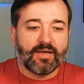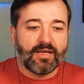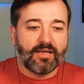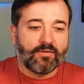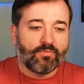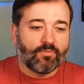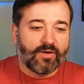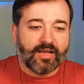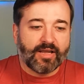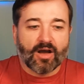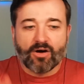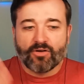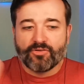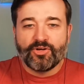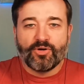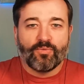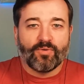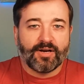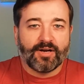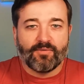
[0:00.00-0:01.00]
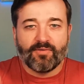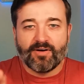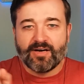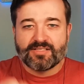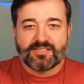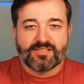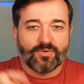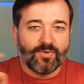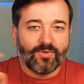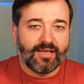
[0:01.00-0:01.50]
We all knew what it was.
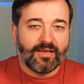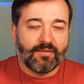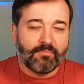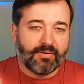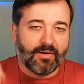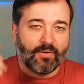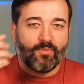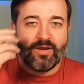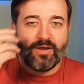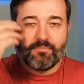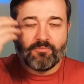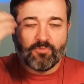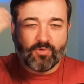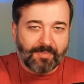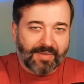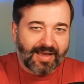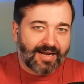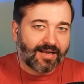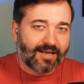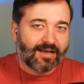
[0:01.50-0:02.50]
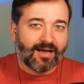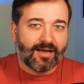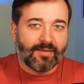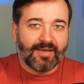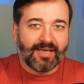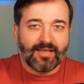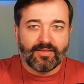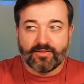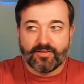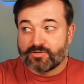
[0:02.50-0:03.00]
So we made a
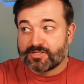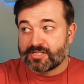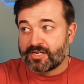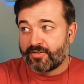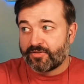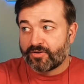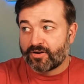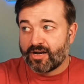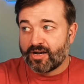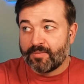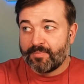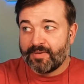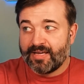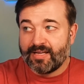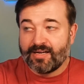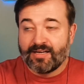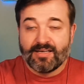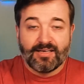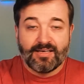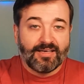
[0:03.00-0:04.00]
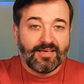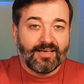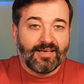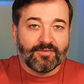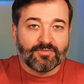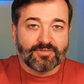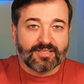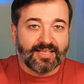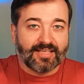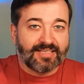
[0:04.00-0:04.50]
comment. There was another comment. It
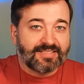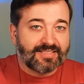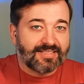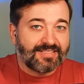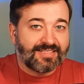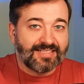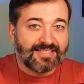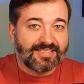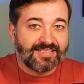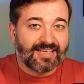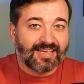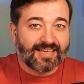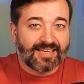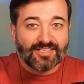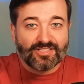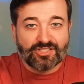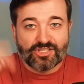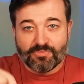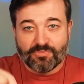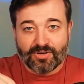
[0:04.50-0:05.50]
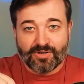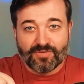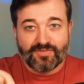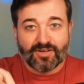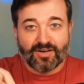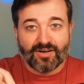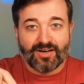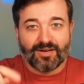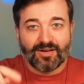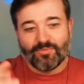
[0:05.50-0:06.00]
was less than 10 seconds. You moved
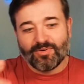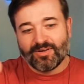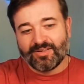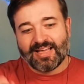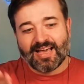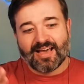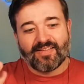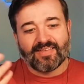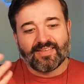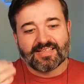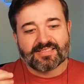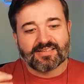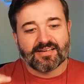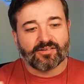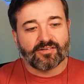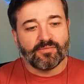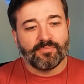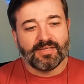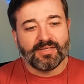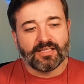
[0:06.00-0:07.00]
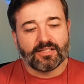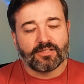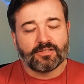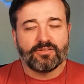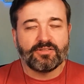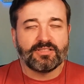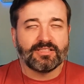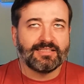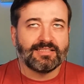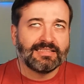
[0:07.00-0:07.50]
on. Well, now that's not going to be
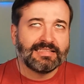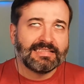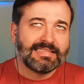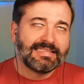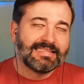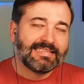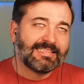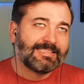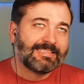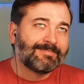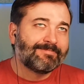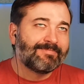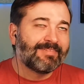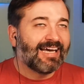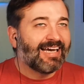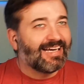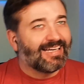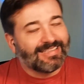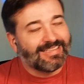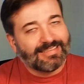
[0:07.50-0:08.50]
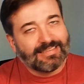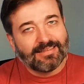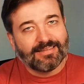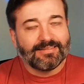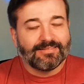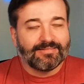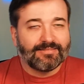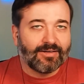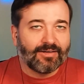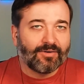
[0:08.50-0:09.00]
included.
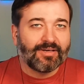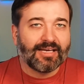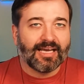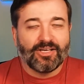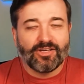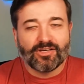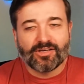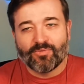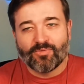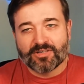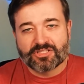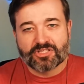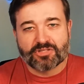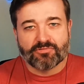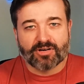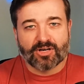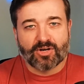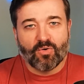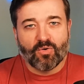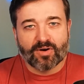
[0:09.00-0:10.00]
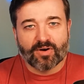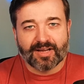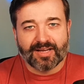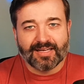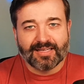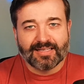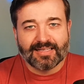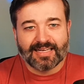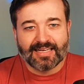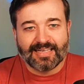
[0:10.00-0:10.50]
Okay. You can watch the
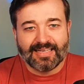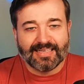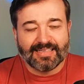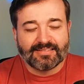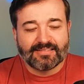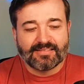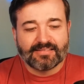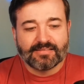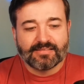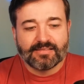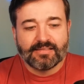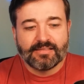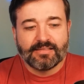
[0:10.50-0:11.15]
recording, I guess.